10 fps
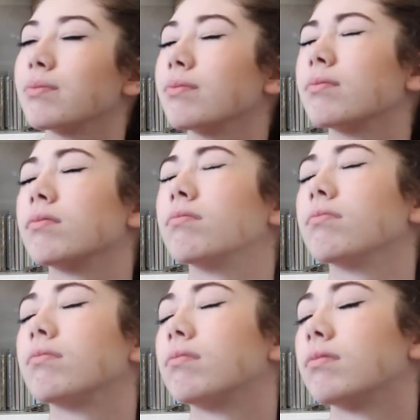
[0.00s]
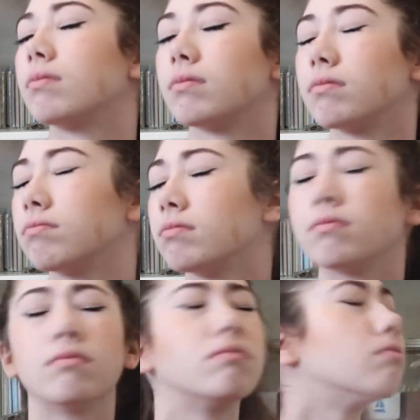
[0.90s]

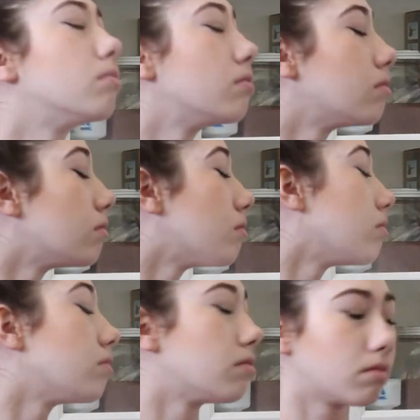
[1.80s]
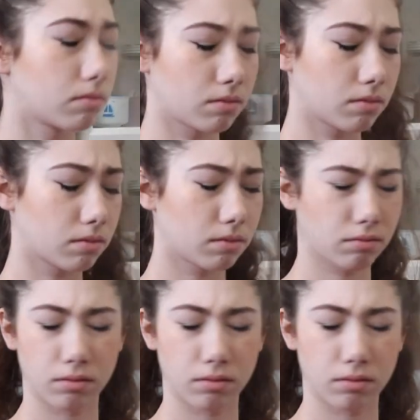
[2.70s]
Nothing is said.